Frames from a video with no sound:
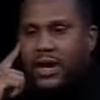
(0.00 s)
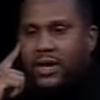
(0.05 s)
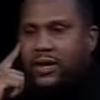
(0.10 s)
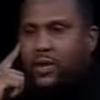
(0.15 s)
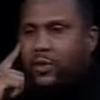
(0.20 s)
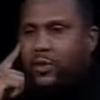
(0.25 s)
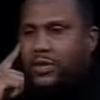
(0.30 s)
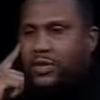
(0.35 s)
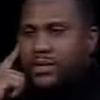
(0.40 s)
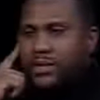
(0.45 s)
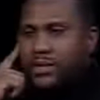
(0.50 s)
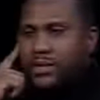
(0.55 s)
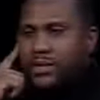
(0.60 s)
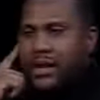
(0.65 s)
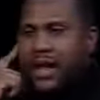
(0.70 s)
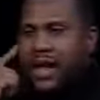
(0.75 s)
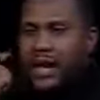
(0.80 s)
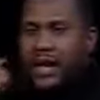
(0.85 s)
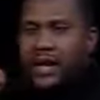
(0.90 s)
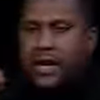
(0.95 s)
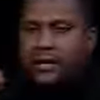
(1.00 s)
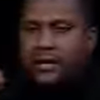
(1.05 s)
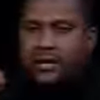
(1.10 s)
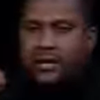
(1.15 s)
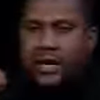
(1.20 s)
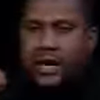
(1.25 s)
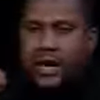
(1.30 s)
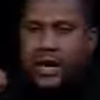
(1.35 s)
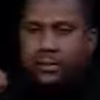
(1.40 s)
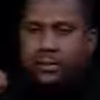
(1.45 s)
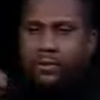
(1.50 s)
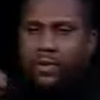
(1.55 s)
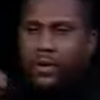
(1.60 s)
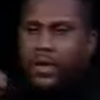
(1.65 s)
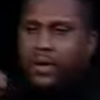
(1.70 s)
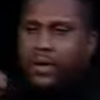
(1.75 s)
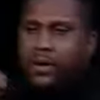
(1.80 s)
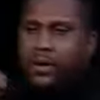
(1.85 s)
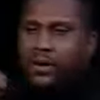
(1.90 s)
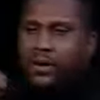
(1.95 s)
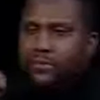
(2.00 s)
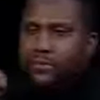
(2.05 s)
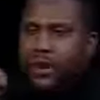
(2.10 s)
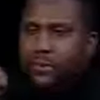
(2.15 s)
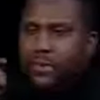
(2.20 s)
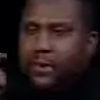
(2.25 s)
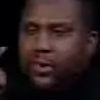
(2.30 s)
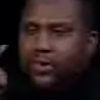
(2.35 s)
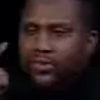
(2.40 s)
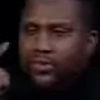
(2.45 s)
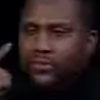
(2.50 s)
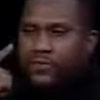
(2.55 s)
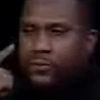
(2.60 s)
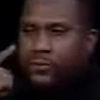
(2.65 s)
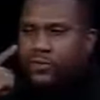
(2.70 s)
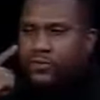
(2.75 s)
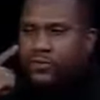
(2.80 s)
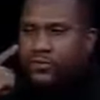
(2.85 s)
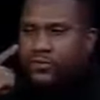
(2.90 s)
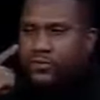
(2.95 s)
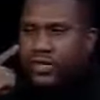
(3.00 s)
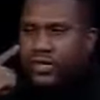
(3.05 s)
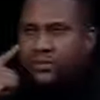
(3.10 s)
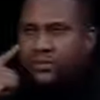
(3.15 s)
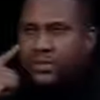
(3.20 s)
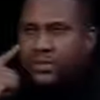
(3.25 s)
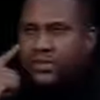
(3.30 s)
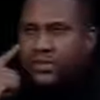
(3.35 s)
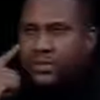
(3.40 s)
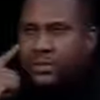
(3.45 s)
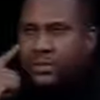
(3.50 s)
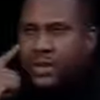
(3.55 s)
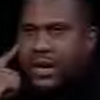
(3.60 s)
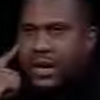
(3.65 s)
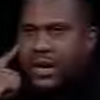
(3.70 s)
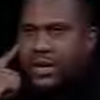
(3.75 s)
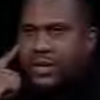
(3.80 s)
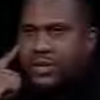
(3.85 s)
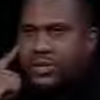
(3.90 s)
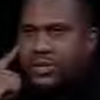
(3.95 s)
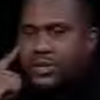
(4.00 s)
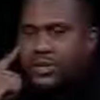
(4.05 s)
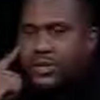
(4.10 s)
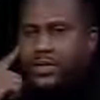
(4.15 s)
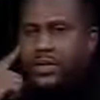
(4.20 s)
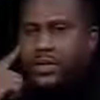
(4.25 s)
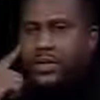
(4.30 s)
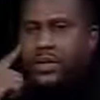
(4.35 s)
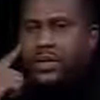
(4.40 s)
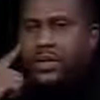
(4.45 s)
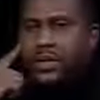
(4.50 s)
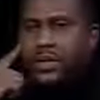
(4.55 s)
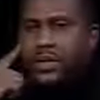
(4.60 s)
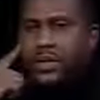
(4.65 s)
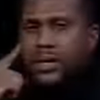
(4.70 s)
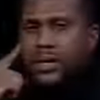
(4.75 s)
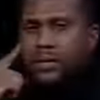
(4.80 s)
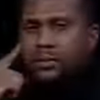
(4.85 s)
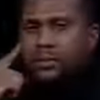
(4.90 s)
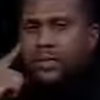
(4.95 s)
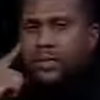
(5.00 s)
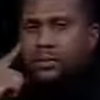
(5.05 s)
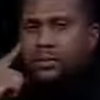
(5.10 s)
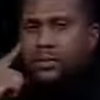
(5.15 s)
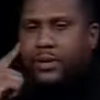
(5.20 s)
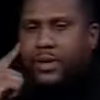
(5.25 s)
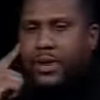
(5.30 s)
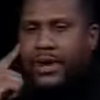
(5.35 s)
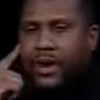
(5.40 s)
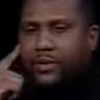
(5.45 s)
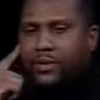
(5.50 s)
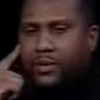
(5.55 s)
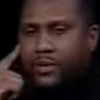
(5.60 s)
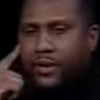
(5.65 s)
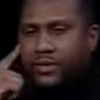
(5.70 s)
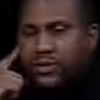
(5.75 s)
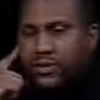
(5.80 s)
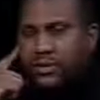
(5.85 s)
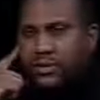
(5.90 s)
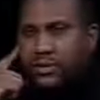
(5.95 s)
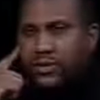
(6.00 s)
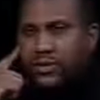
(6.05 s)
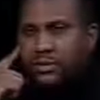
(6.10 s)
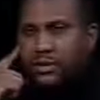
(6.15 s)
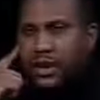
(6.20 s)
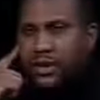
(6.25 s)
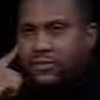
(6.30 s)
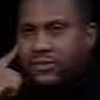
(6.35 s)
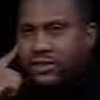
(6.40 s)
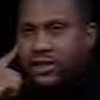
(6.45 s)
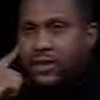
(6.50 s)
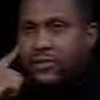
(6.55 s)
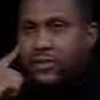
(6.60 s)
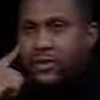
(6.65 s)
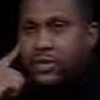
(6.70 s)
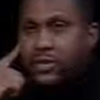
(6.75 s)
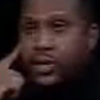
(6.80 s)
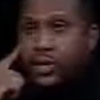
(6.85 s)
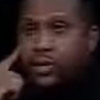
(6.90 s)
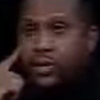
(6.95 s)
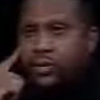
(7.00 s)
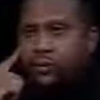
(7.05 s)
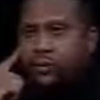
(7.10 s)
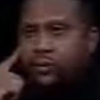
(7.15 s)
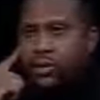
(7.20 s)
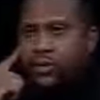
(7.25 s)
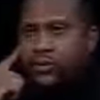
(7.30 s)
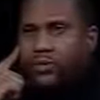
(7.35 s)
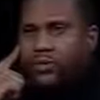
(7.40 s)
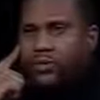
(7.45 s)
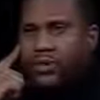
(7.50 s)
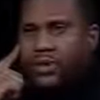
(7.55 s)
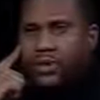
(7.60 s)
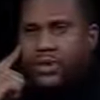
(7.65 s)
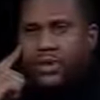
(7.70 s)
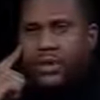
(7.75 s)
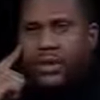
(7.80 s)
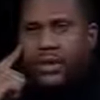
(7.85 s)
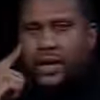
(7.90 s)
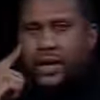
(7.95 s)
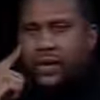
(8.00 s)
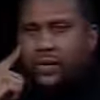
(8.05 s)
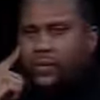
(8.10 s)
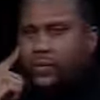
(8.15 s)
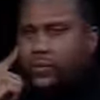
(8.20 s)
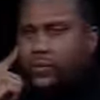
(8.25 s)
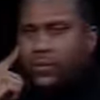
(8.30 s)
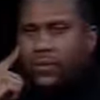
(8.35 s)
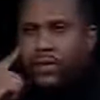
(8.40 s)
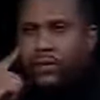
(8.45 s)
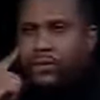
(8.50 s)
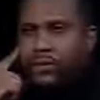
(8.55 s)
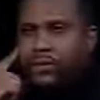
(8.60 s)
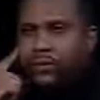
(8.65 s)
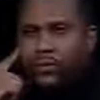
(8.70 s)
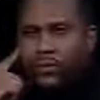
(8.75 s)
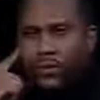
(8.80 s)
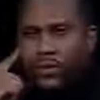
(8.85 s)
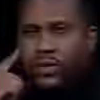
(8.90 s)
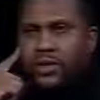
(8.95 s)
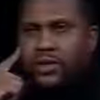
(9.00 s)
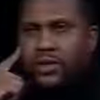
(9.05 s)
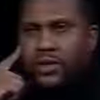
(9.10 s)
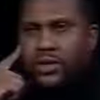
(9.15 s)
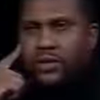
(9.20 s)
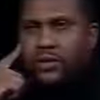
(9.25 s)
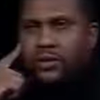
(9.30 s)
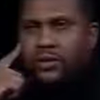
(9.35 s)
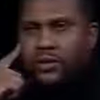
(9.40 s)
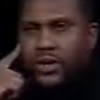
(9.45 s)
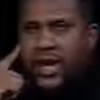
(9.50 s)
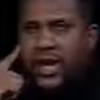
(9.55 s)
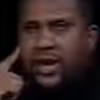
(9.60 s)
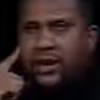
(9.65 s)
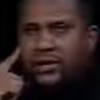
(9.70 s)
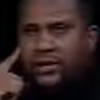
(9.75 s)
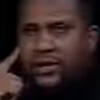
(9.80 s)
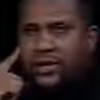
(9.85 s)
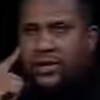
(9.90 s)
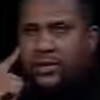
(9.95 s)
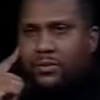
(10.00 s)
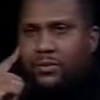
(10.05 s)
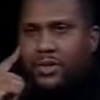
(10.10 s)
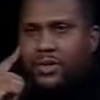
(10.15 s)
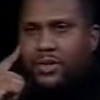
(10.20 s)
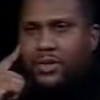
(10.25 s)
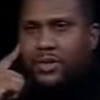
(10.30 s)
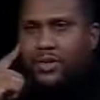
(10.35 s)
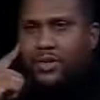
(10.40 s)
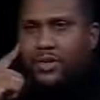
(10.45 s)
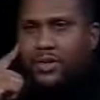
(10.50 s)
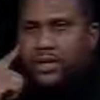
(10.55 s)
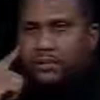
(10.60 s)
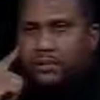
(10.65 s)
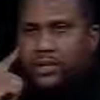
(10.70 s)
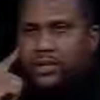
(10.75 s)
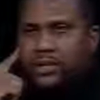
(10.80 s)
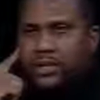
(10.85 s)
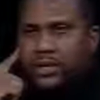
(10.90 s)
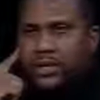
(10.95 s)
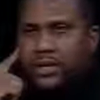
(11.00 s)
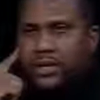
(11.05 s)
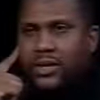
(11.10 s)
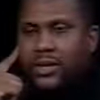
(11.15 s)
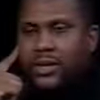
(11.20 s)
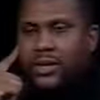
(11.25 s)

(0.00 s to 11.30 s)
I know what it did. I, at the time of my parents' divorce, was just finishing up college. Um, but I have, you know, as I said, I have seven younger brothers, and a few of them, it really challenged them, I think, emotionally.